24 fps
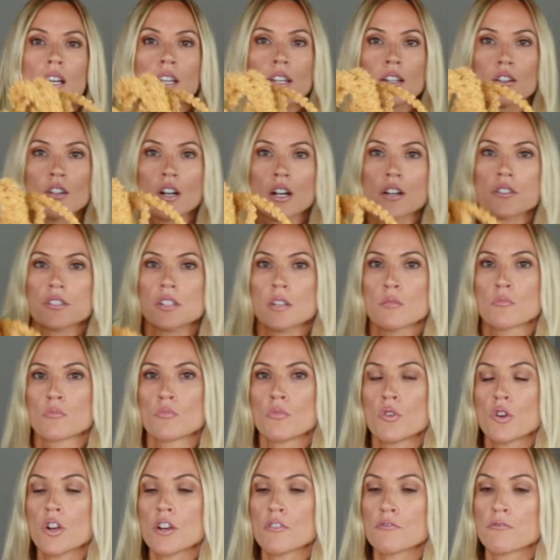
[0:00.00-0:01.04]
Here are some
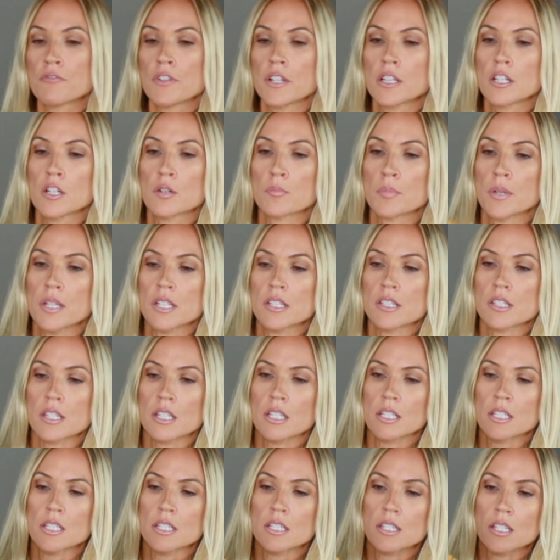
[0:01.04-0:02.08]
more filler
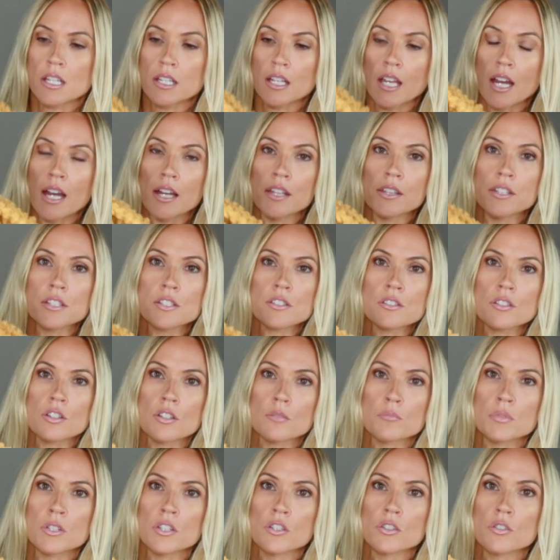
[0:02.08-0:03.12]
pieces. Again, this
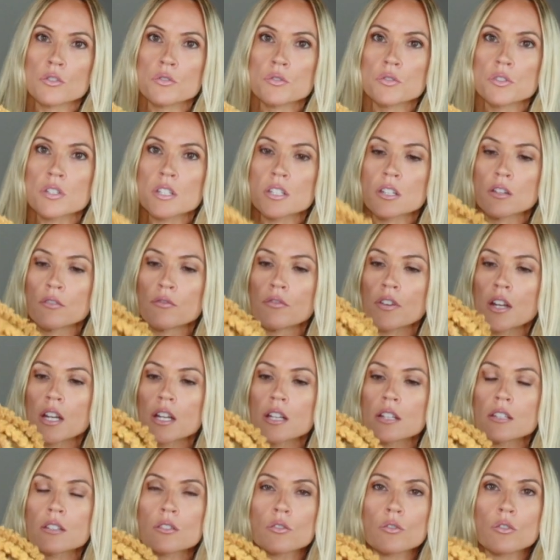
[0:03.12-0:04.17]
could be used in a
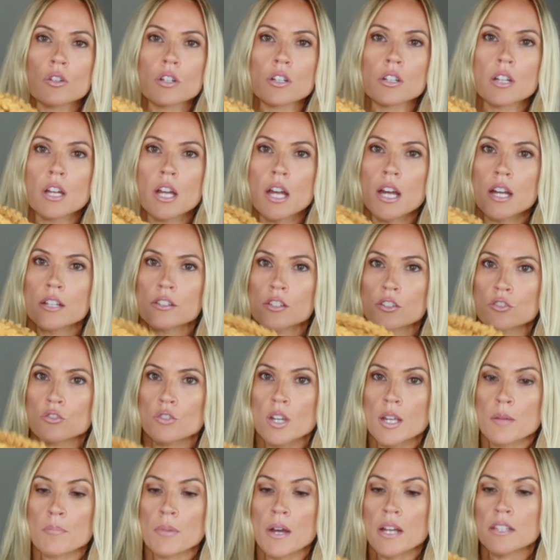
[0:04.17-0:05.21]
vase or to
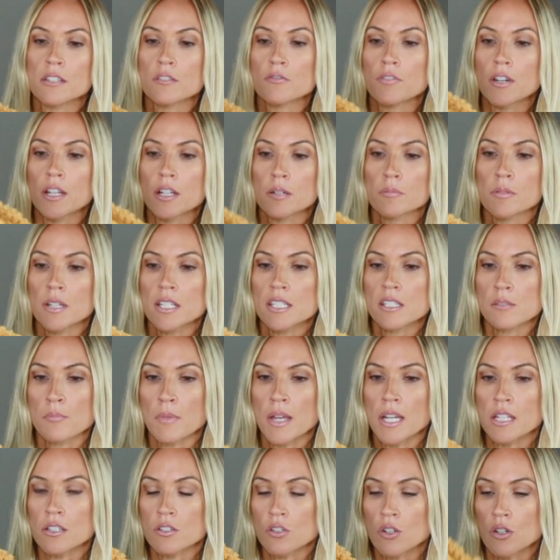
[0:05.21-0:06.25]
drape on the fireplace
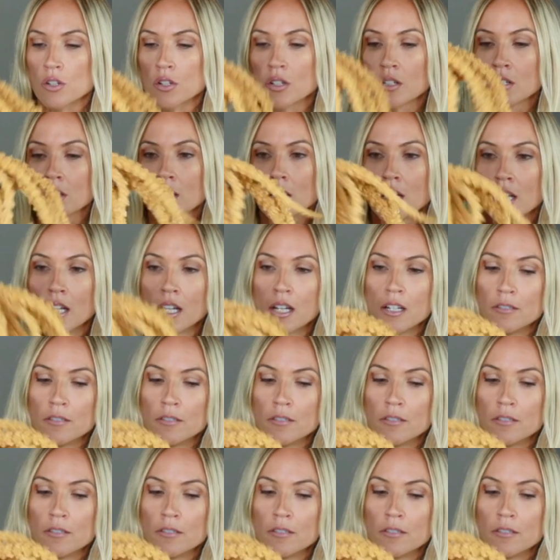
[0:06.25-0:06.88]
mantle.